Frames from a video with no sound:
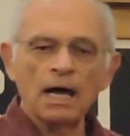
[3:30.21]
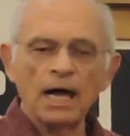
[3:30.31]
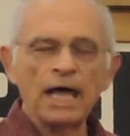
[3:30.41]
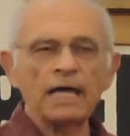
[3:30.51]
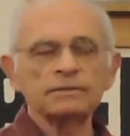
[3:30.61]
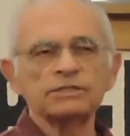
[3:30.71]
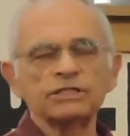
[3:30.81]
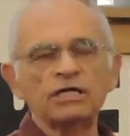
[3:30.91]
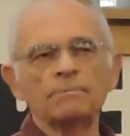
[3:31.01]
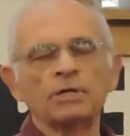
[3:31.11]
I hadn't
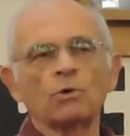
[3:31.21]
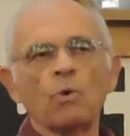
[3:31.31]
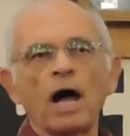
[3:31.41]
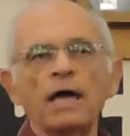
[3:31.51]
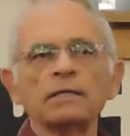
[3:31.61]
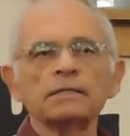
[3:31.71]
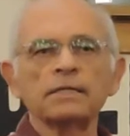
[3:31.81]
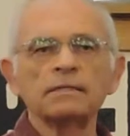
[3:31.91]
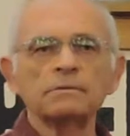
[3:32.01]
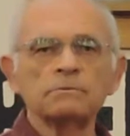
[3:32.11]
seen him in a while,
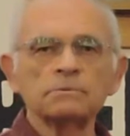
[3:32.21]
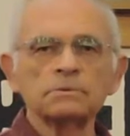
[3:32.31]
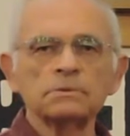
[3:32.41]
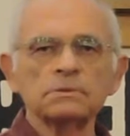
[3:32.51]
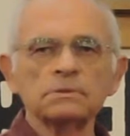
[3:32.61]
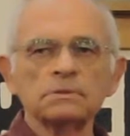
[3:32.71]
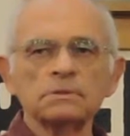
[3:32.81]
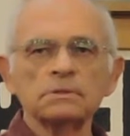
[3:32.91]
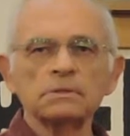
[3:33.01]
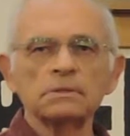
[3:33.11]
and
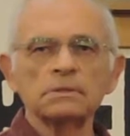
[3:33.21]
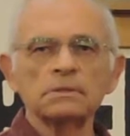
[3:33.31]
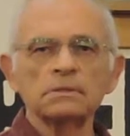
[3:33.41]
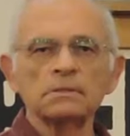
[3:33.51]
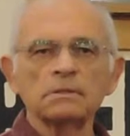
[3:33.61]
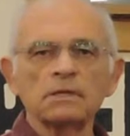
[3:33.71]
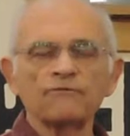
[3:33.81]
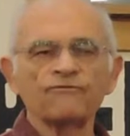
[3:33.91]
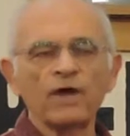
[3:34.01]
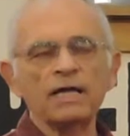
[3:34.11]

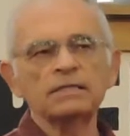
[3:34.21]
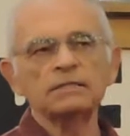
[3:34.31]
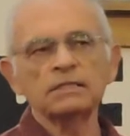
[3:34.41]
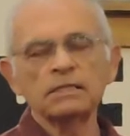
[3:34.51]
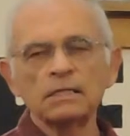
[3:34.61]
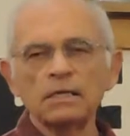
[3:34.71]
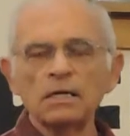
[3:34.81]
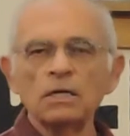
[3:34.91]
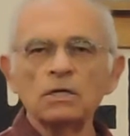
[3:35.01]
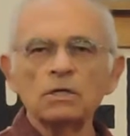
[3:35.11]
a friend
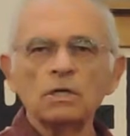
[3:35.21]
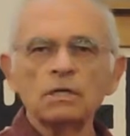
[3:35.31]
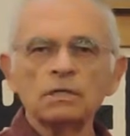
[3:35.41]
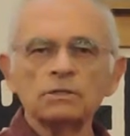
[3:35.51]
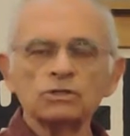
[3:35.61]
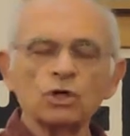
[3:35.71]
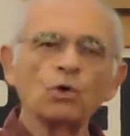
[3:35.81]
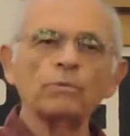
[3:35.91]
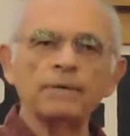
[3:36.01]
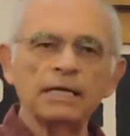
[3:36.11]

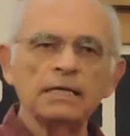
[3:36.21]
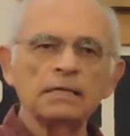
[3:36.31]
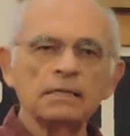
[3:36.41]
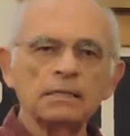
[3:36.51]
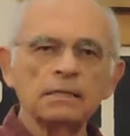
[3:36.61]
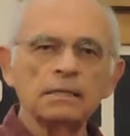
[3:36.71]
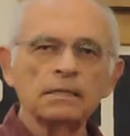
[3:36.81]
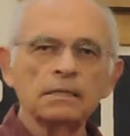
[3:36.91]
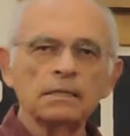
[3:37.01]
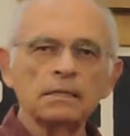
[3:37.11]
told me
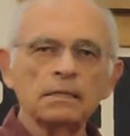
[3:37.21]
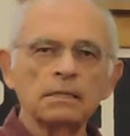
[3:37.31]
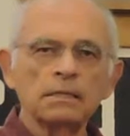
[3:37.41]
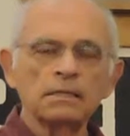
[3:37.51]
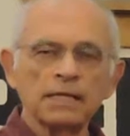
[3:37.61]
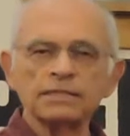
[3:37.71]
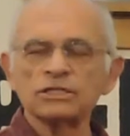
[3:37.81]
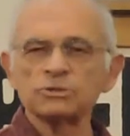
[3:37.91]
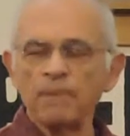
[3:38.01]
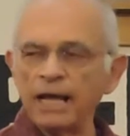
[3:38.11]
that
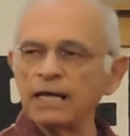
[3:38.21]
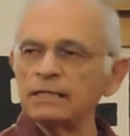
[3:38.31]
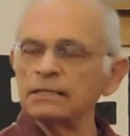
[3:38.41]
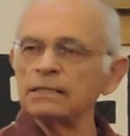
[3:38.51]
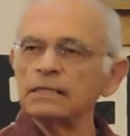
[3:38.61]
this man